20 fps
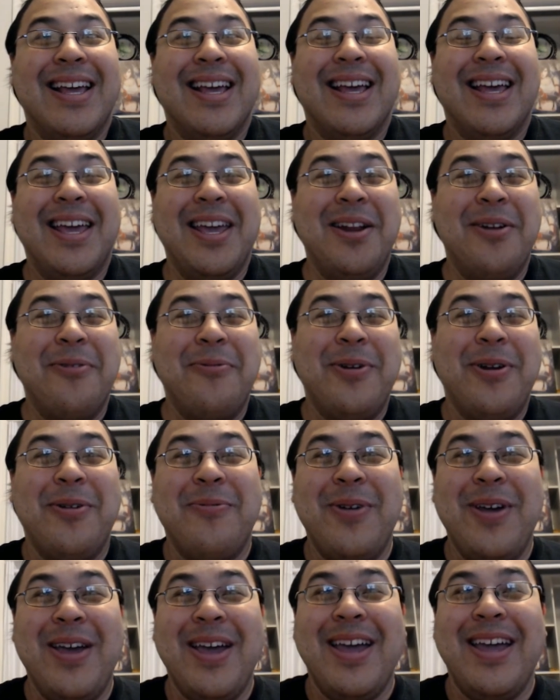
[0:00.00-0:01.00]
In a weird
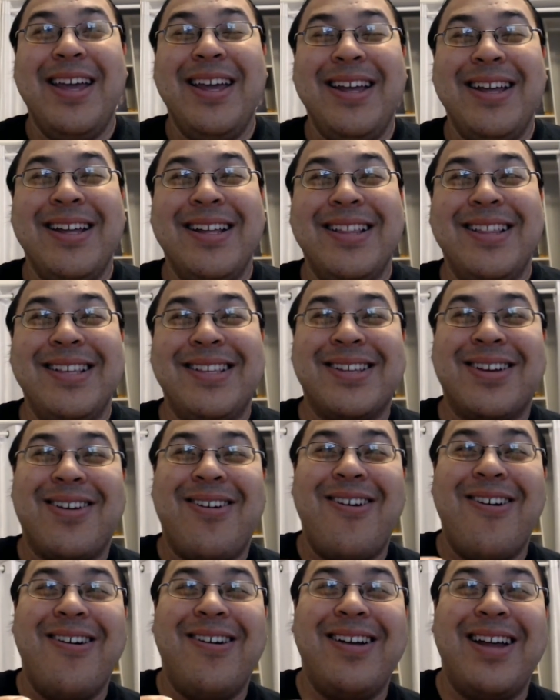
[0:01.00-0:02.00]
way, this
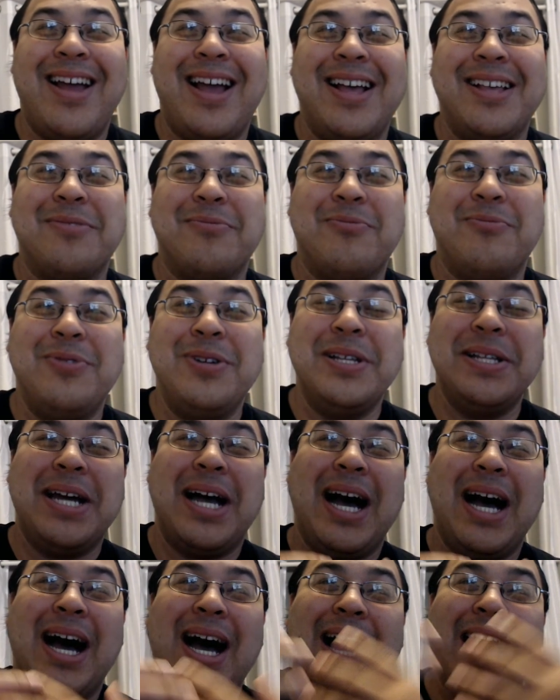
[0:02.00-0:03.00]
card has really
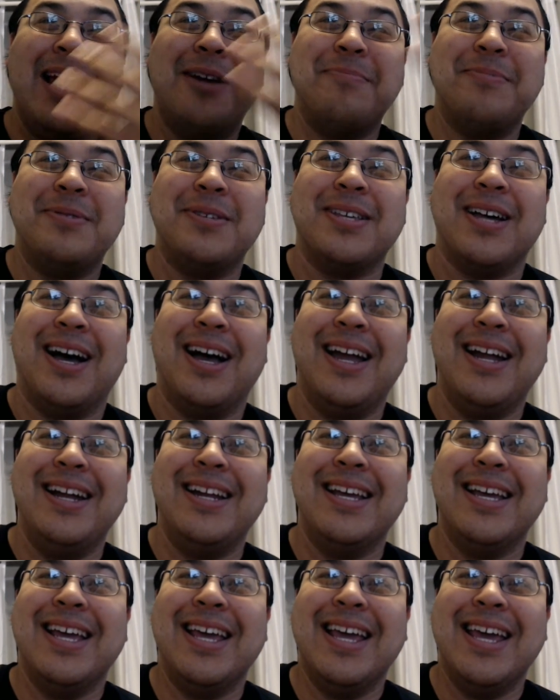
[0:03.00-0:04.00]
high
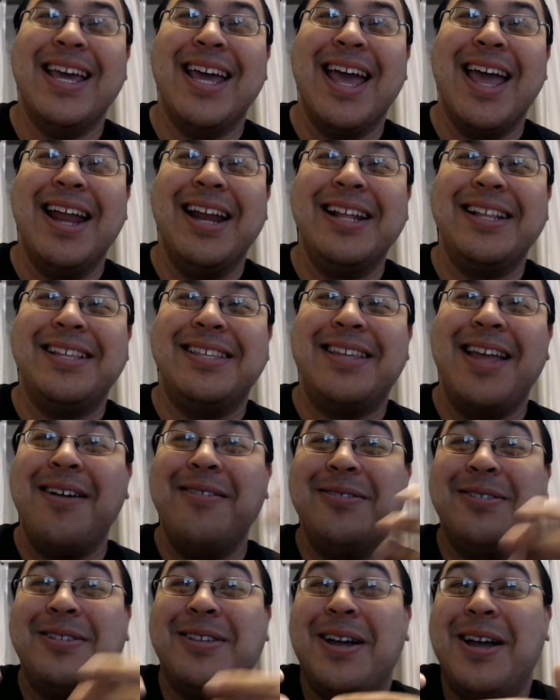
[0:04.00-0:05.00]
upside, and its
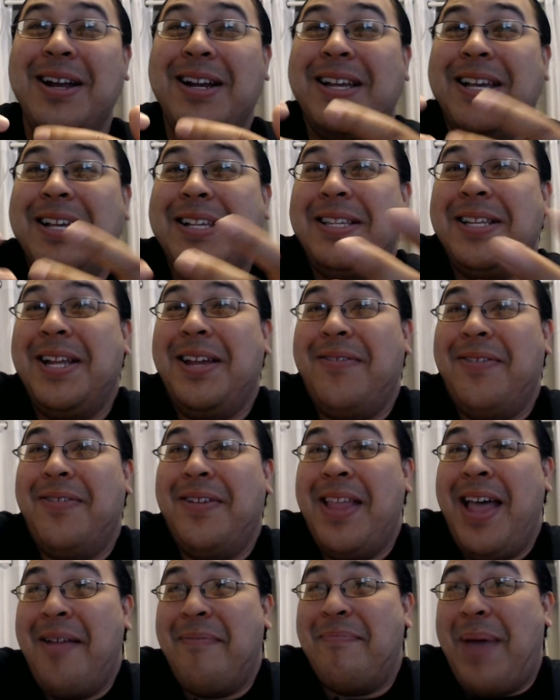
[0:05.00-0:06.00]
downside isn't even
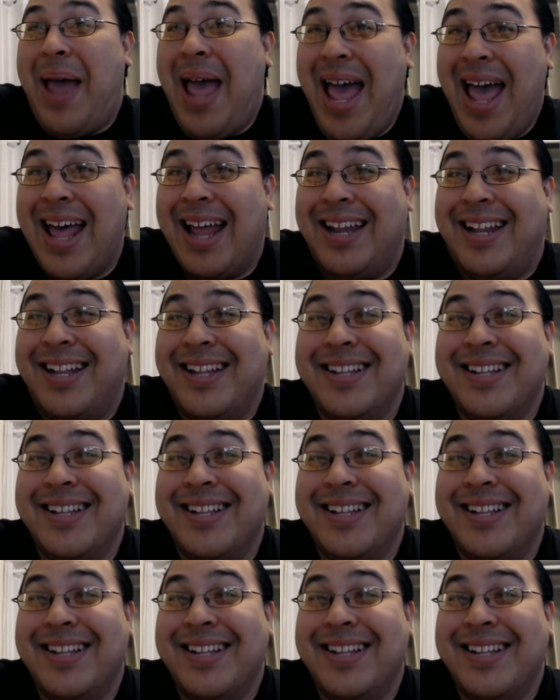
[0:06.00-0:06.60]
that bad.